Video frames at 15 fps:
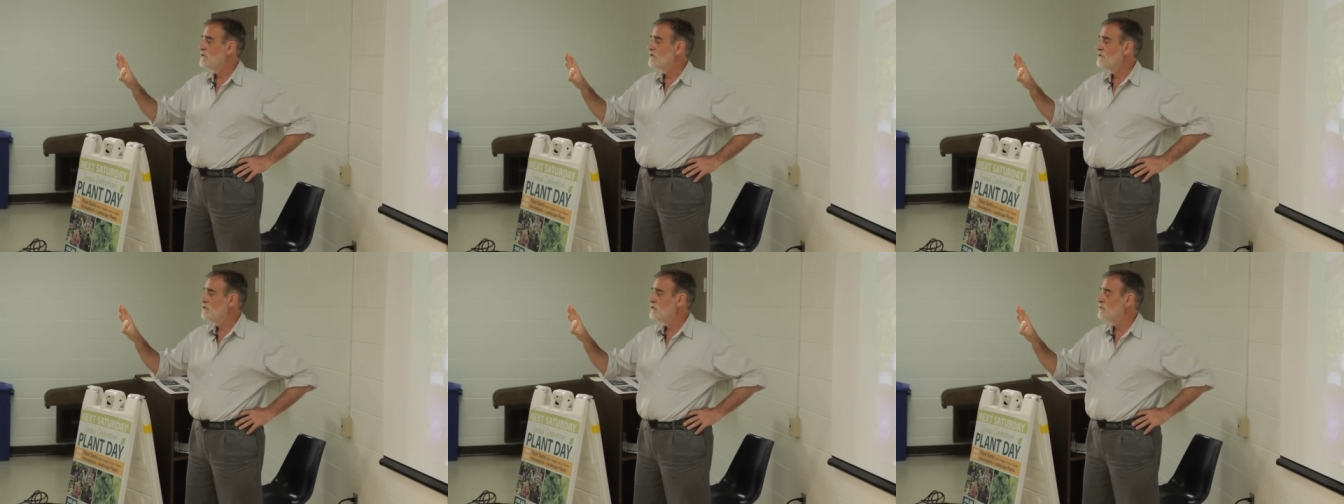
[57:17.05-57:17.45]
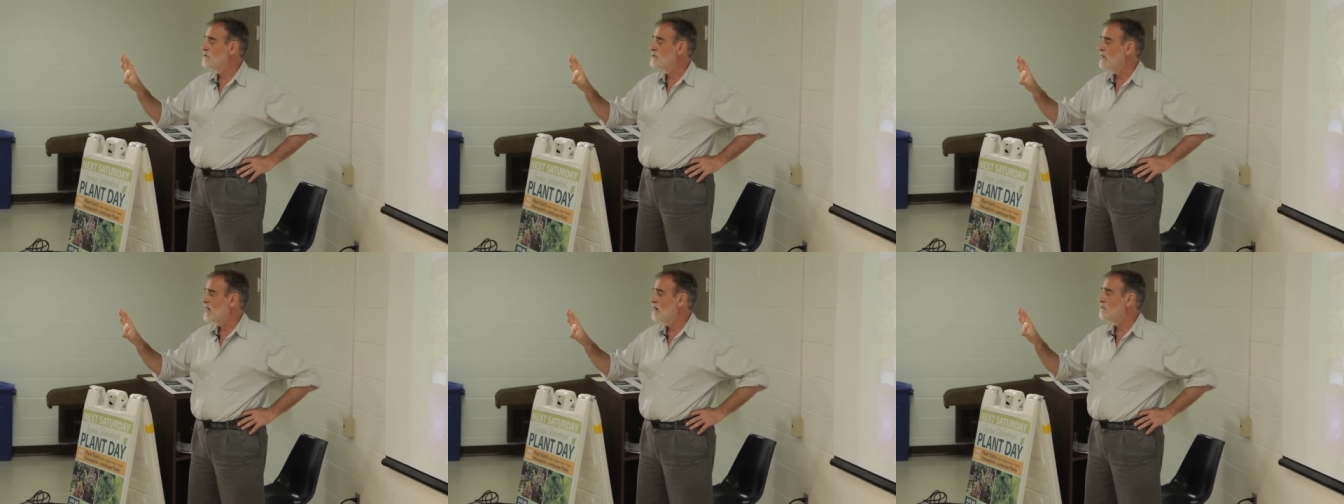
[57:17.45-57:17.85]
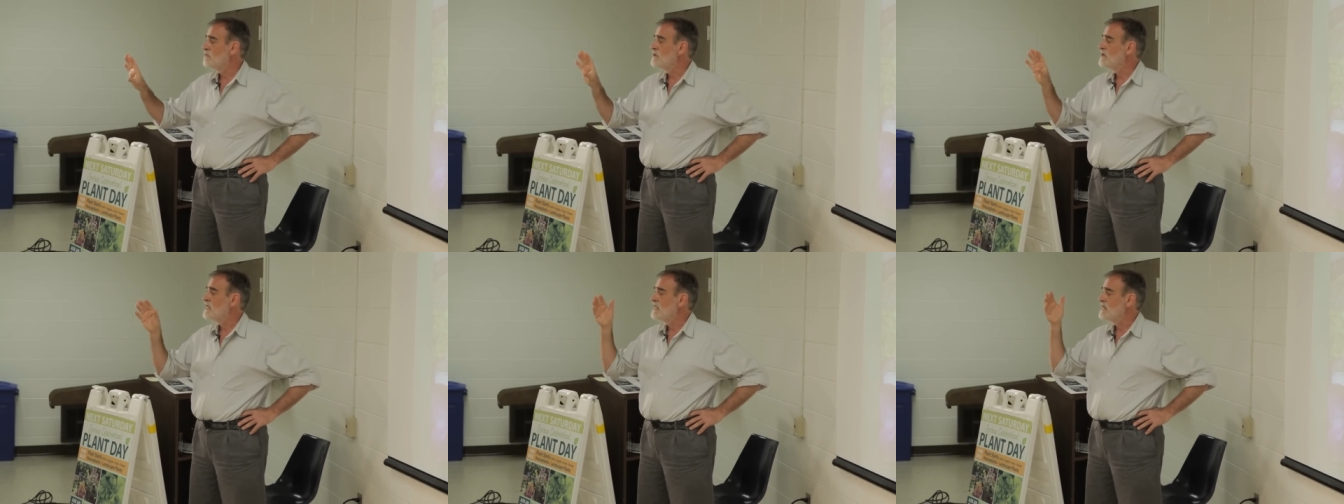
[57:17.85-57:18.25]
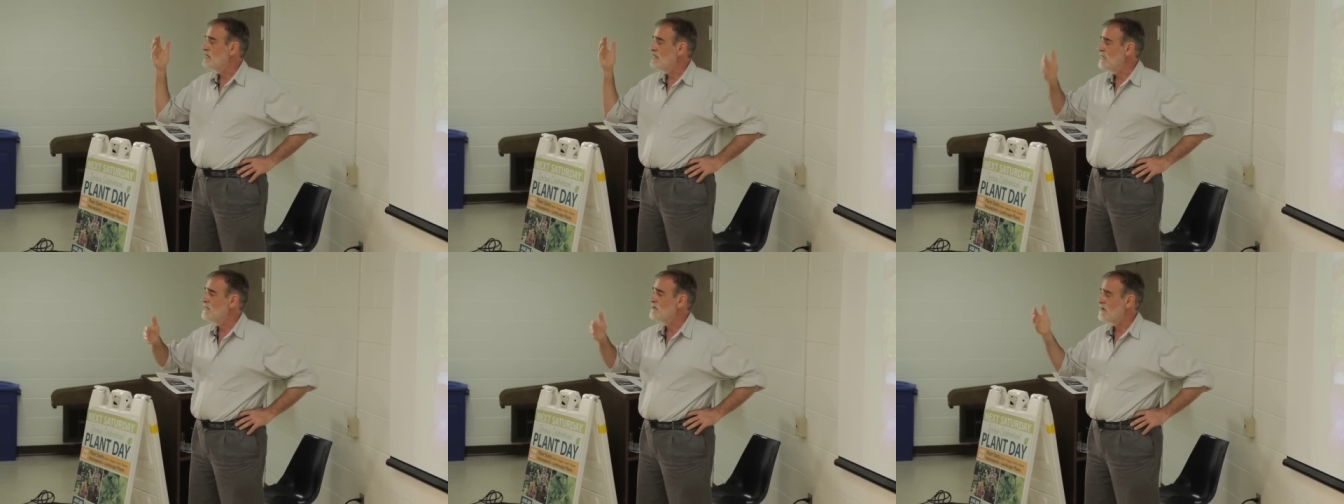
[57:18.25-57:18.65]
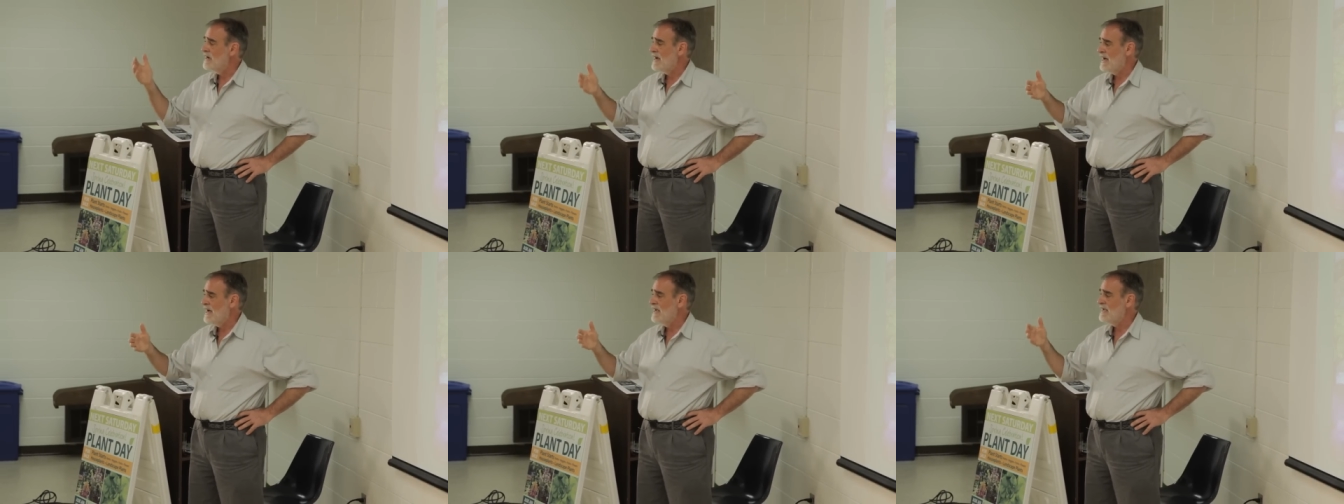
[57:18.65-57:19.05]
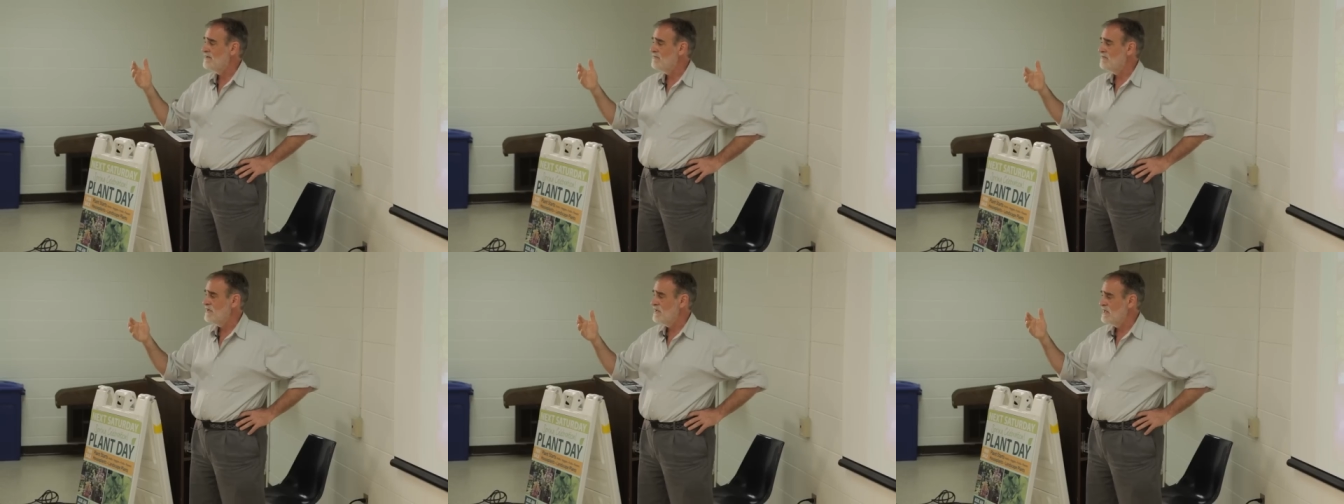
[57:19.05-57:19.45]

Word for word: You will now get a keener eye and,